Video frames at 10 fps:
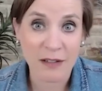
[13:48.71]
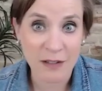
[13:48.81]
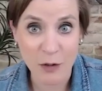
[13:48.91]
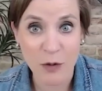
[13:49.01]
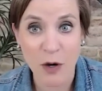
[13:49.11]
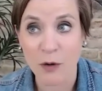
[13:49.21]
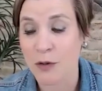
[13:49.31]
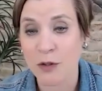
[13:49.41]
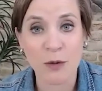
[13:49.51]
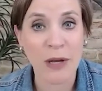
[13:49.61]
You go
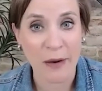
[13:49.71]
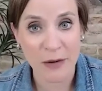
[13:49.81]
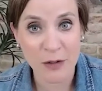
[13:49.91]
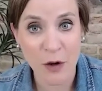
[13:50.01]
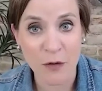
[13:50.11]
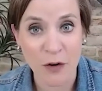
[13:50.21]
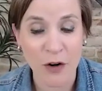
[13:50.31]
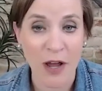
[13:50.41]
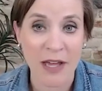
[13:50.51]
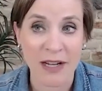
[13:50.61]
2 counties
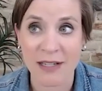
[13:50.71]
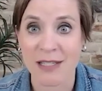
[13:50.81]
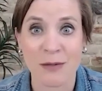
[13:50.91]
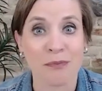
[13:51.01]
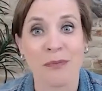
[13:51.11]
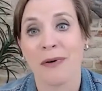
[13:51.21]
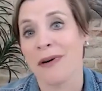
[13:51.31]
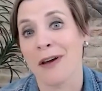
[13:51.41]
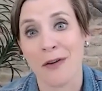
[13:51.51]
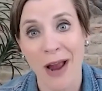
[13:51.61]
over and it's
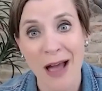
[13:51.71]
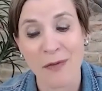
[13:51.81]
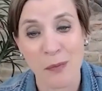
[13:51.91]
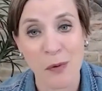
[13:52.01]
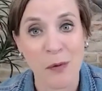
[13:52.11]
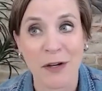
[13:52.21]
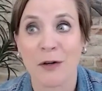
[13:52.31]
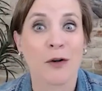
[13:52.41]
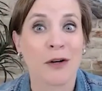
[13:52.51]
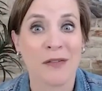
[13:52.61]
another half a
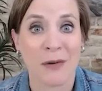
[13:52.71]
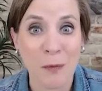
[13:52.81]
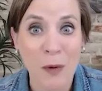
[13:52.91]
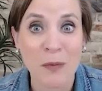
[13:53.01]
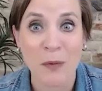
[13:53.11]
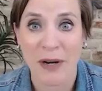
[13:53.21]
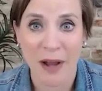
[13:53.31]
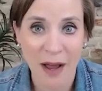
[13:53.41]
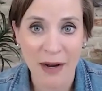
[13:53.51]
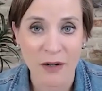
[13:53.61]
point or even 1 point
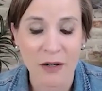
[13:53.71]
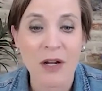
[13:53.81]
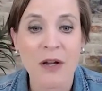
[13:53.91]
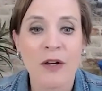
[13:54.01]
higher.